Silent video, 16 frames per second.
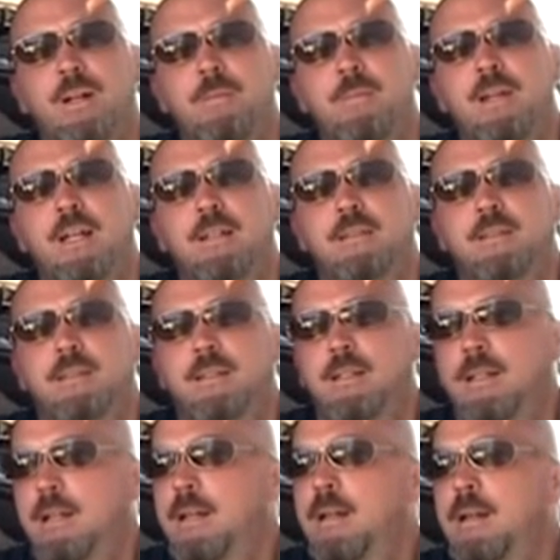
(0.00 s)
have missed?
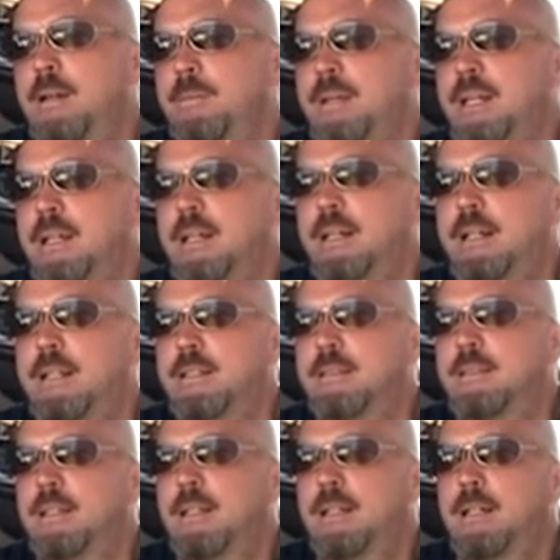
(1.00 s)
Because
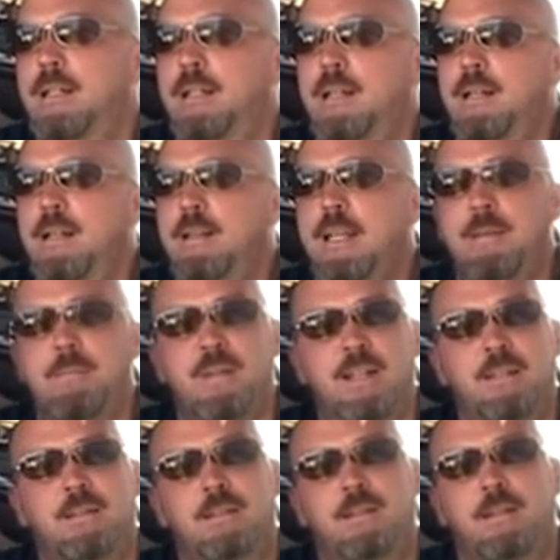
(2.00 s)
they
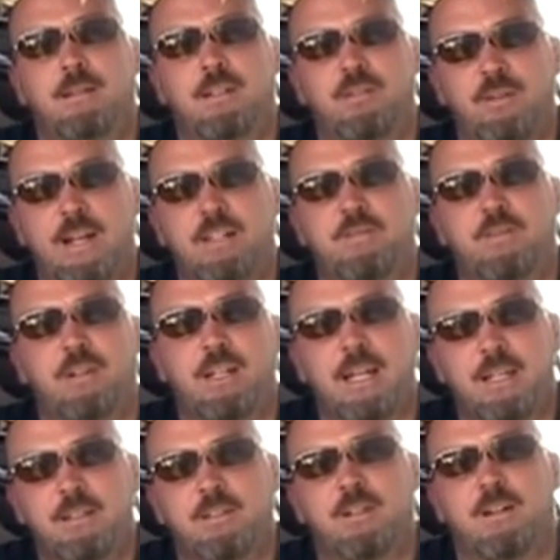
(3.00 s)
missed the transfer
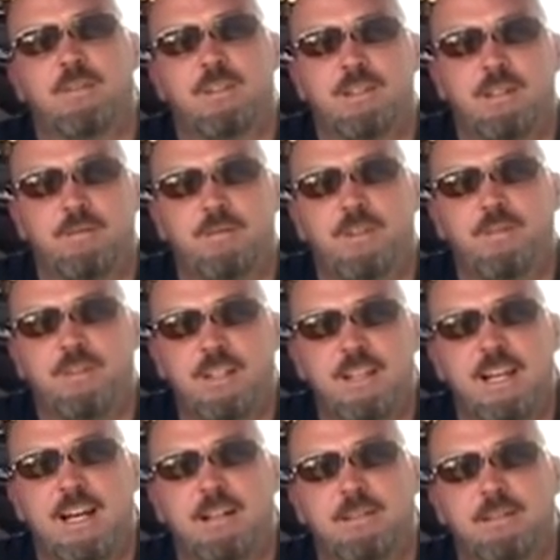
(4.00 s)
case service at
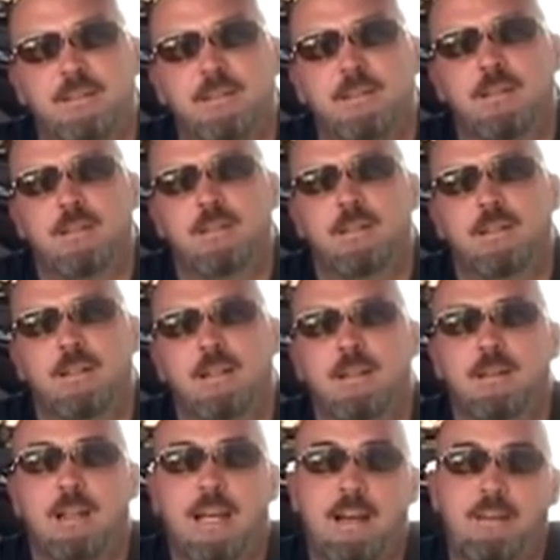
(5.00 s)
50,000.
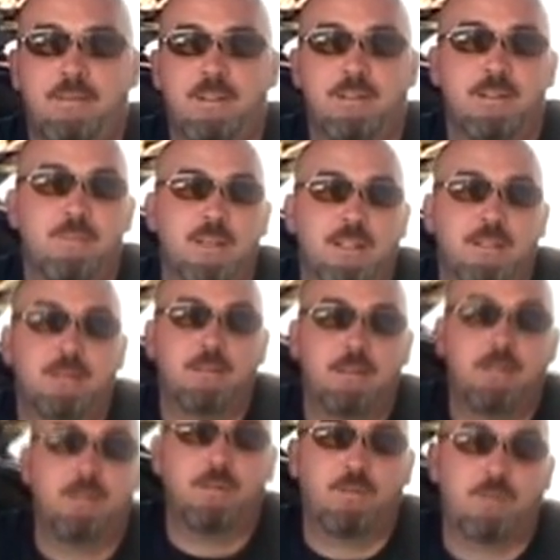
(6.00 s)
They obviously missed
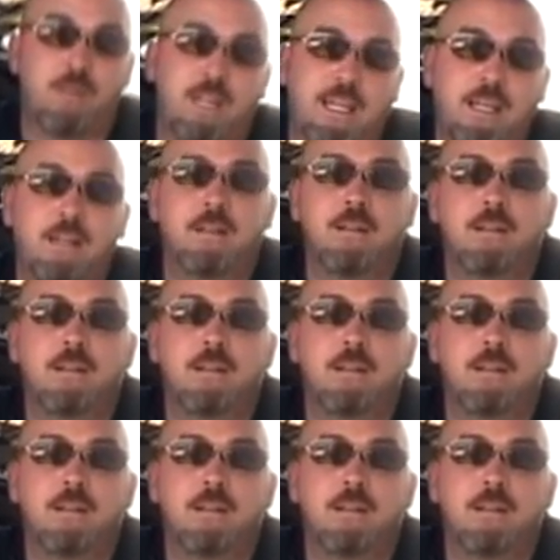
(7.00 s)
3